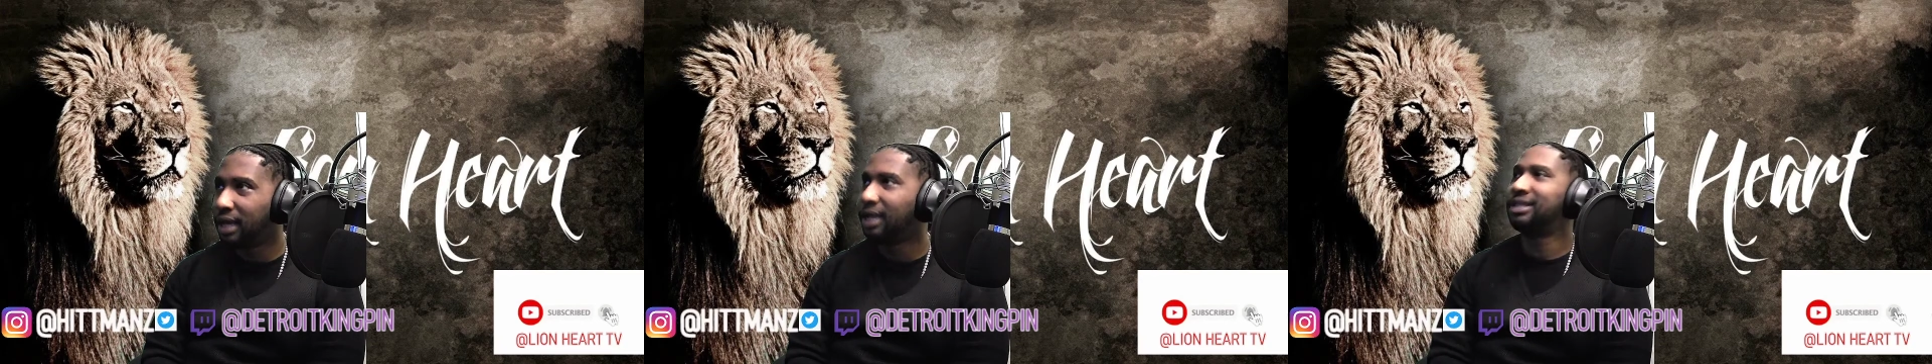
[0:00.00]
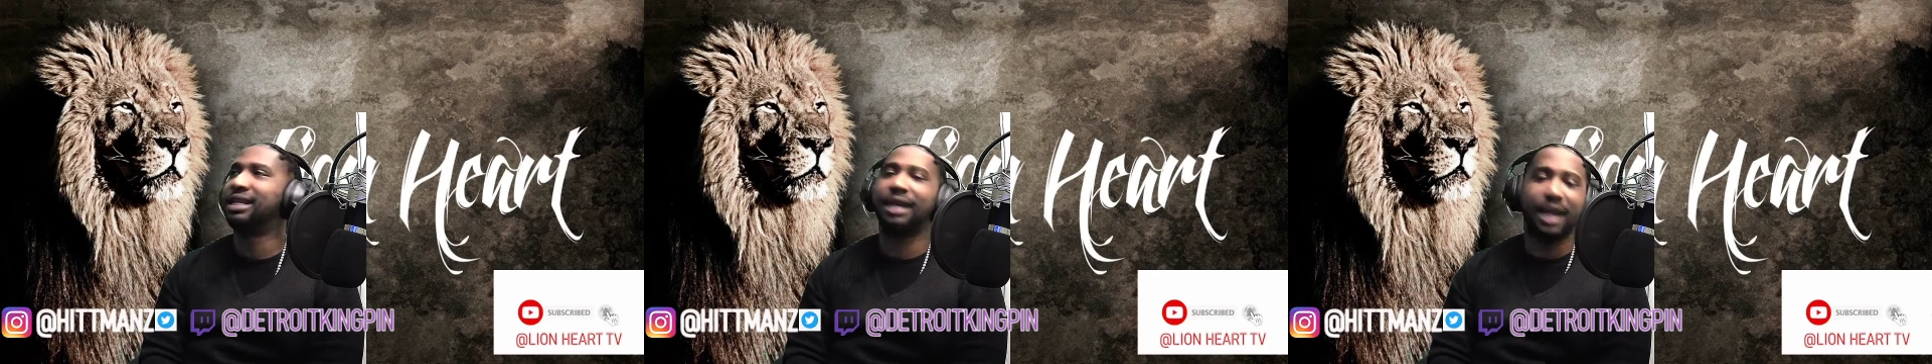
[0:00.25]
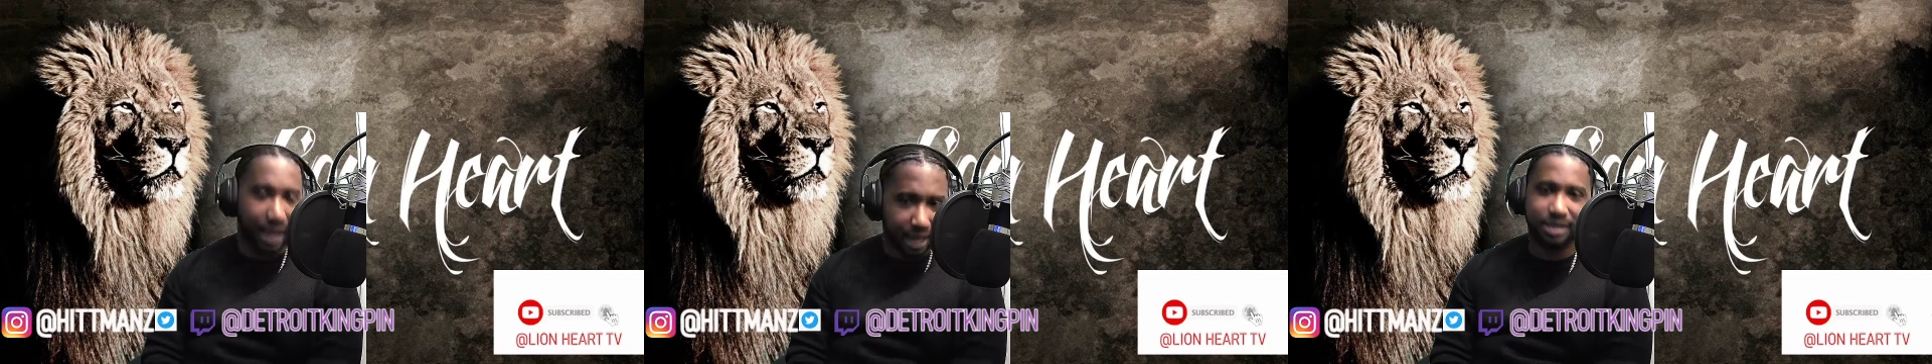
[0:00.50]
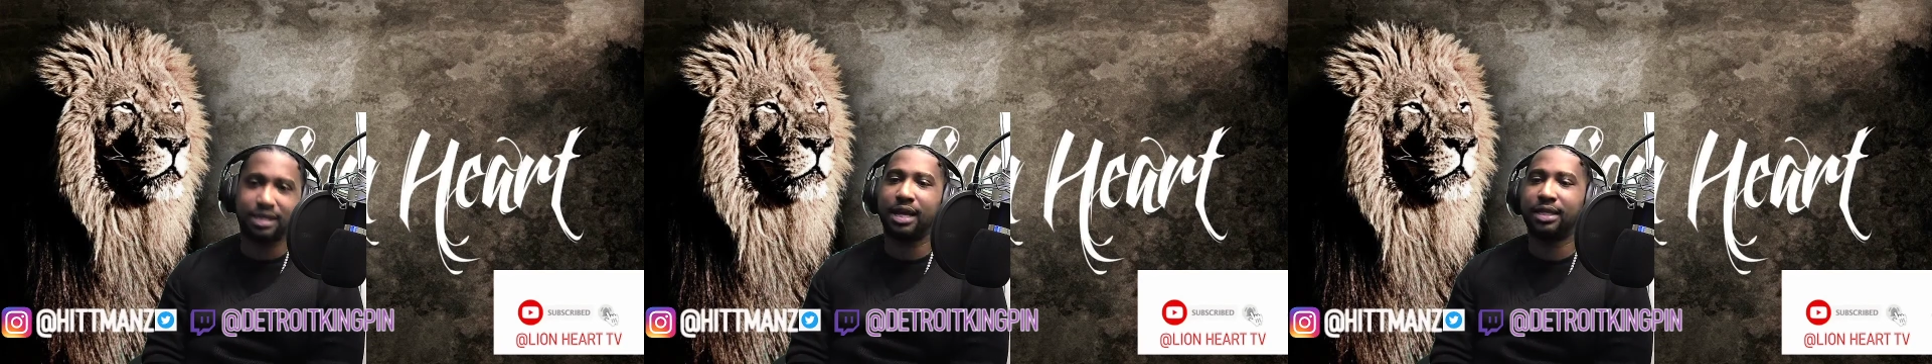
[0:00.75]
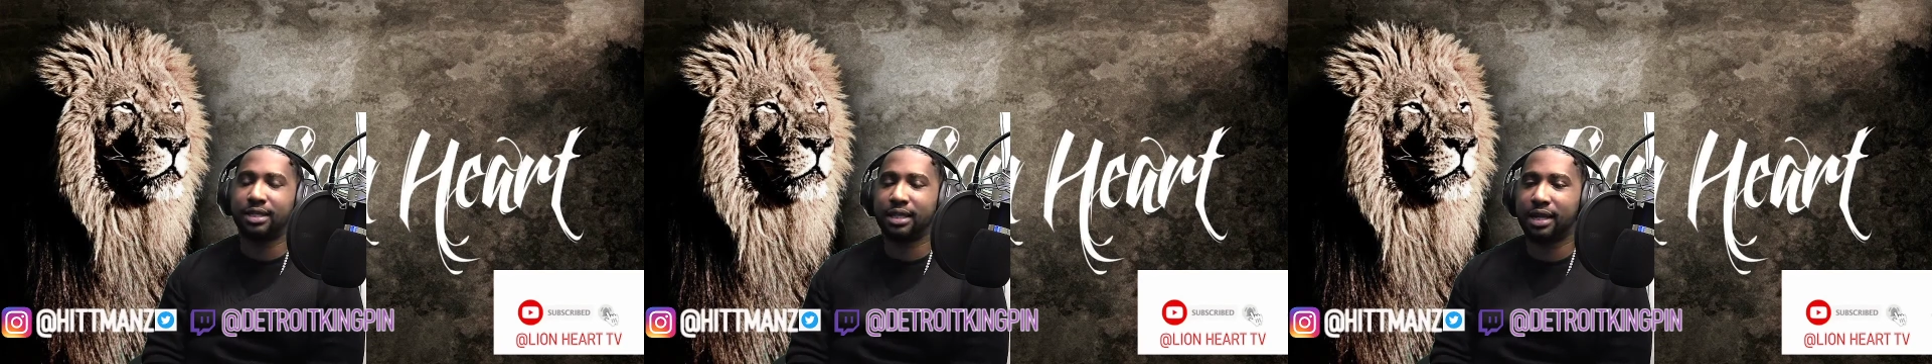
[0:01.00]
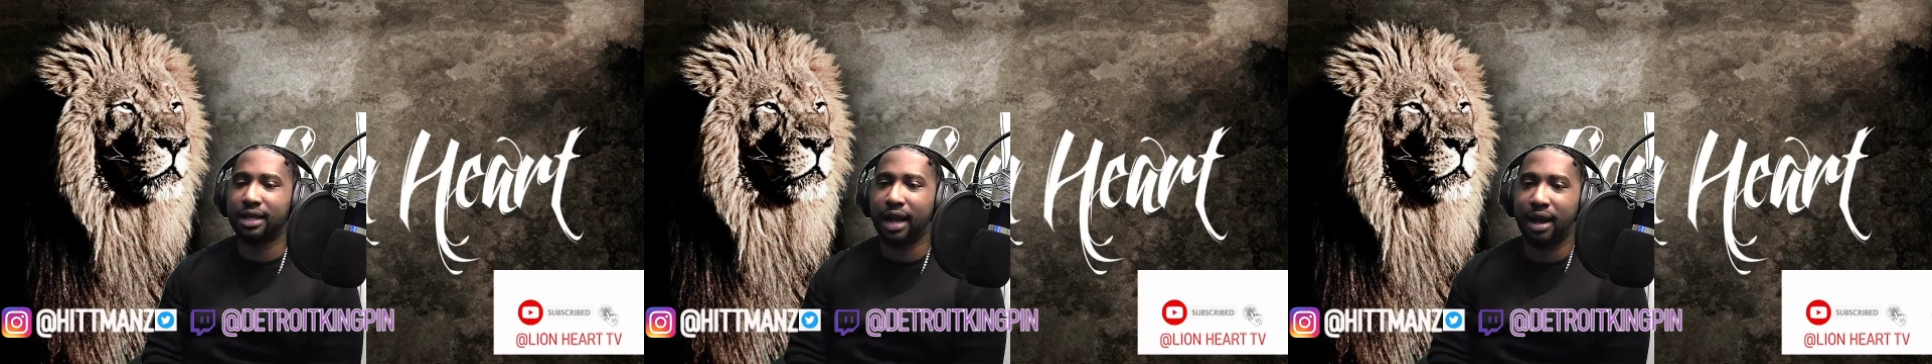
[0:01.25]
to gas station
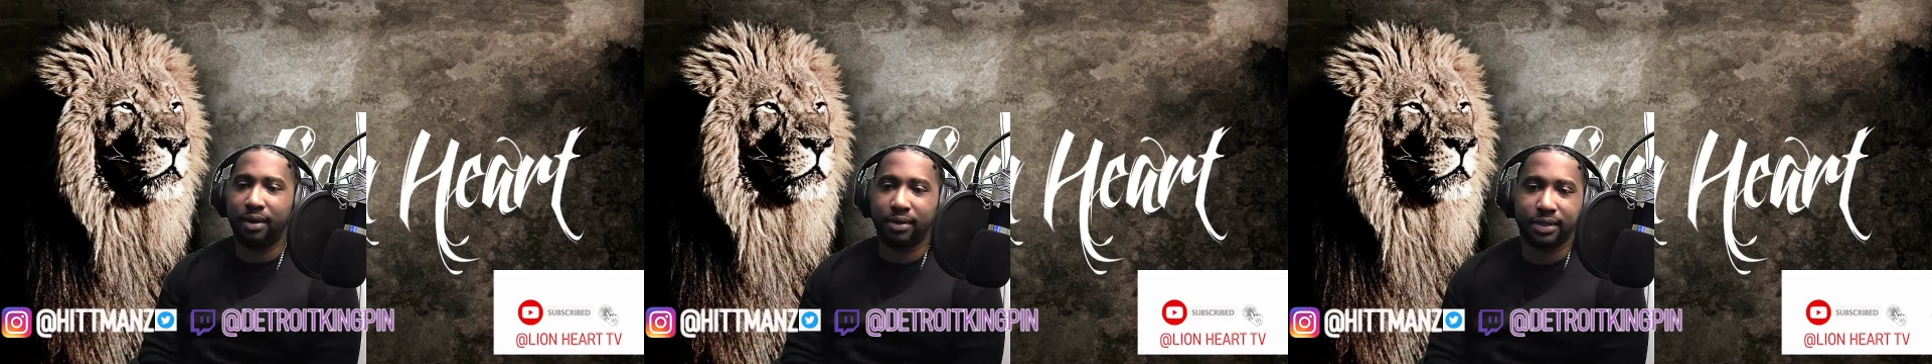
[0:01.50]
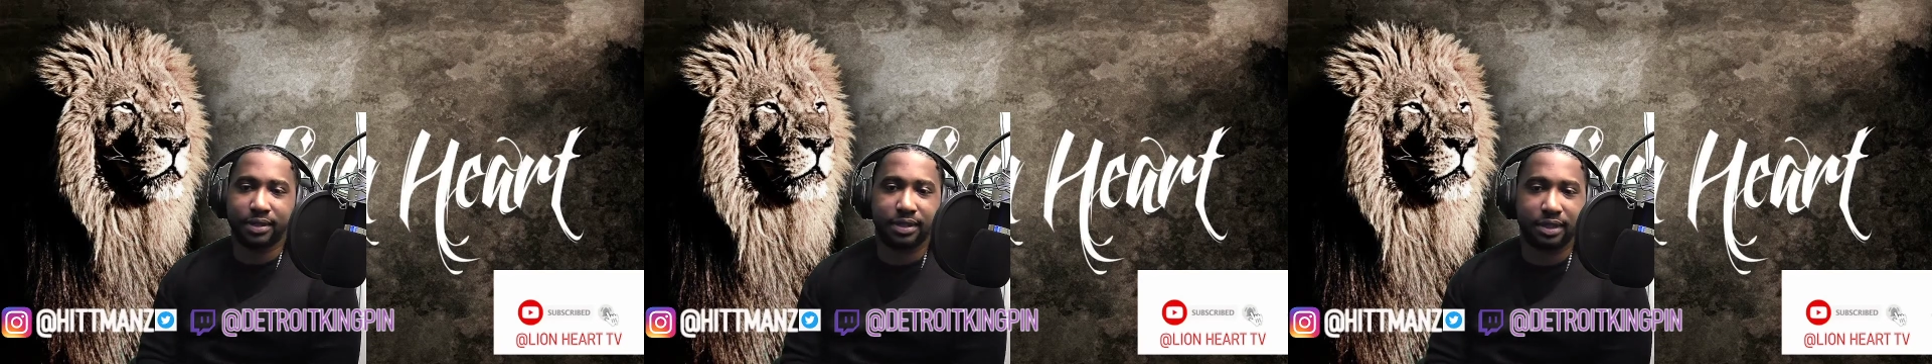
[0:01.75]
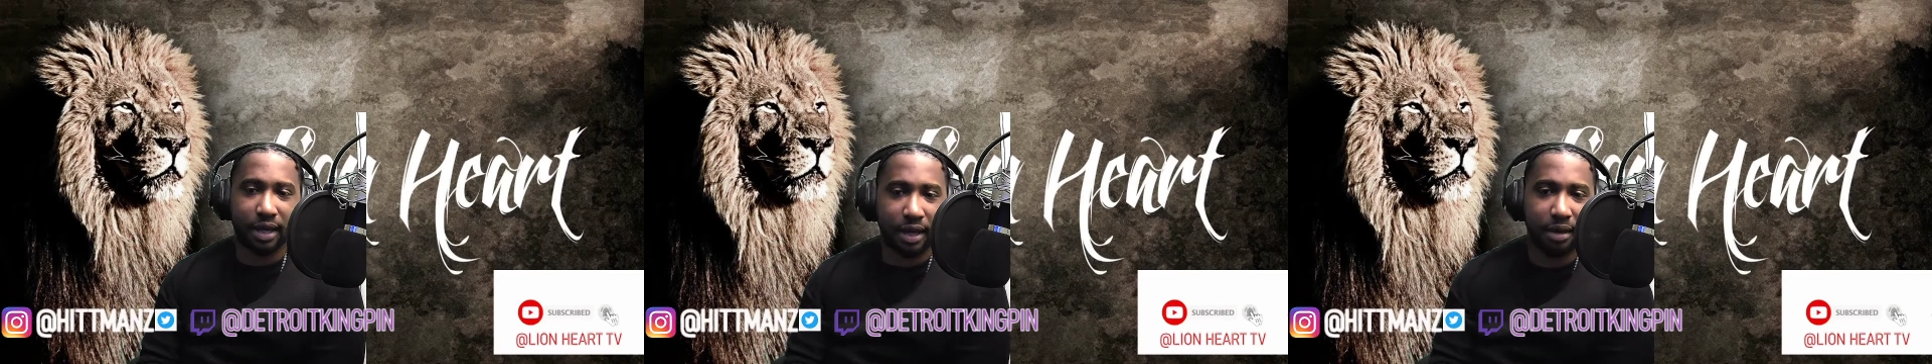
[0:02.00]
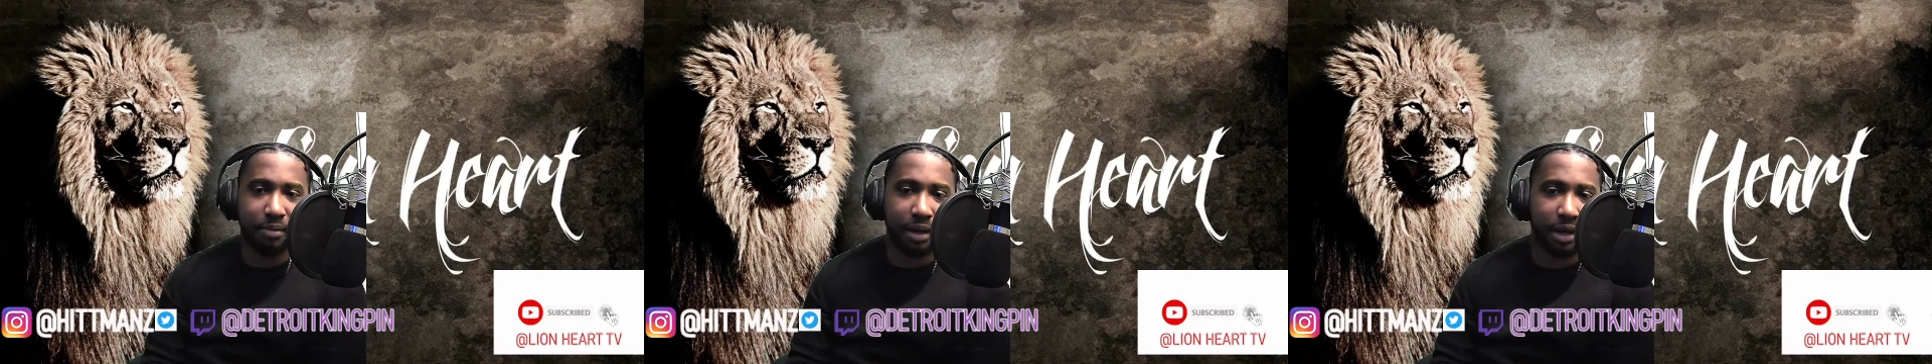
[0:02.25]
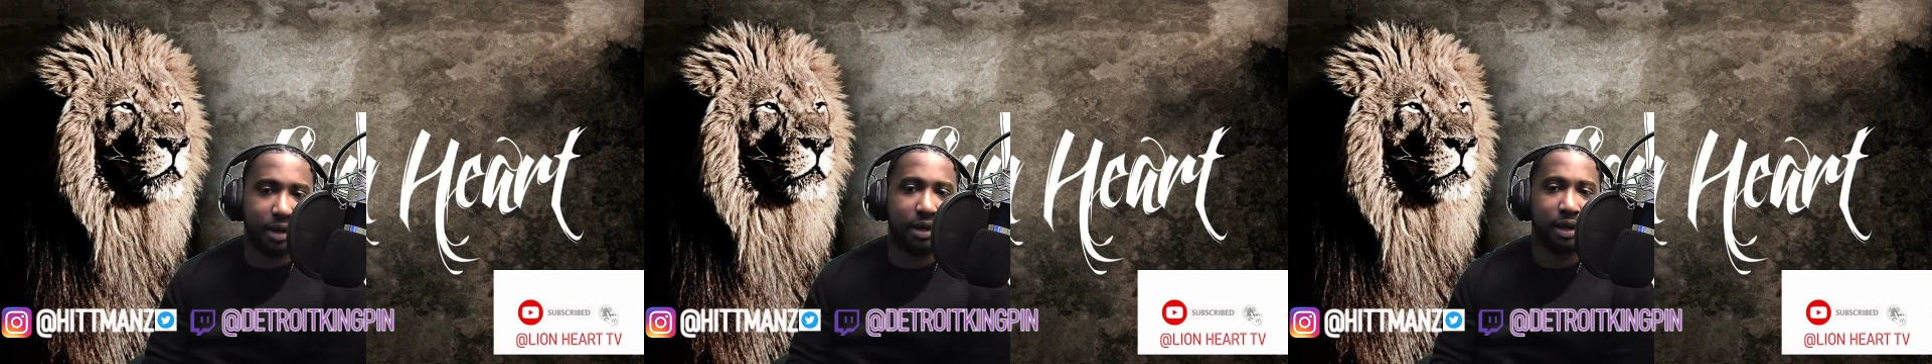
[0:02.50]
encounters. Yeah, man.